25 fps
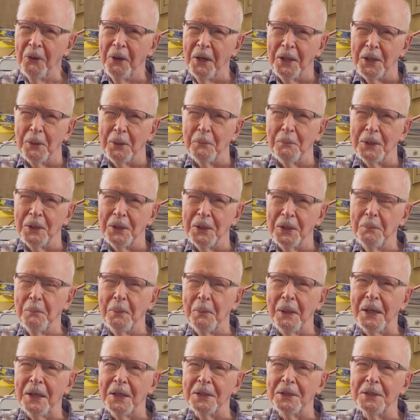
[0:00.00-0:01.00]
a bit
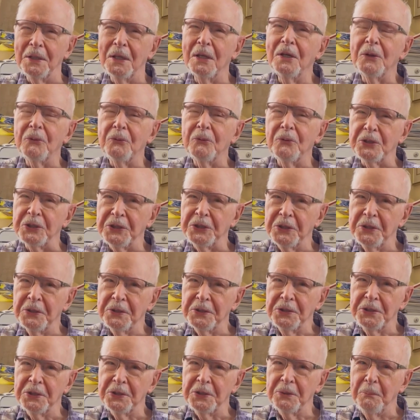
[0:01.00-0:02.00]
about
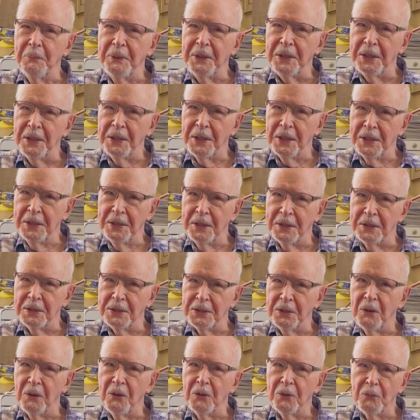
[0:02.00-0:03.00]
research that's been done in
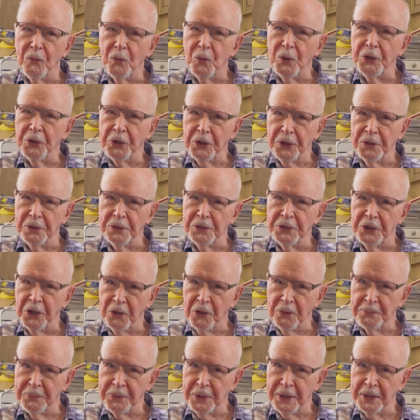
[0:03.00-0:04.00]
work and
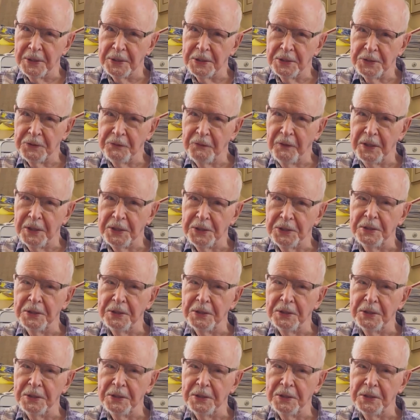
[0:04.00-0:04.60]
job satisfaction.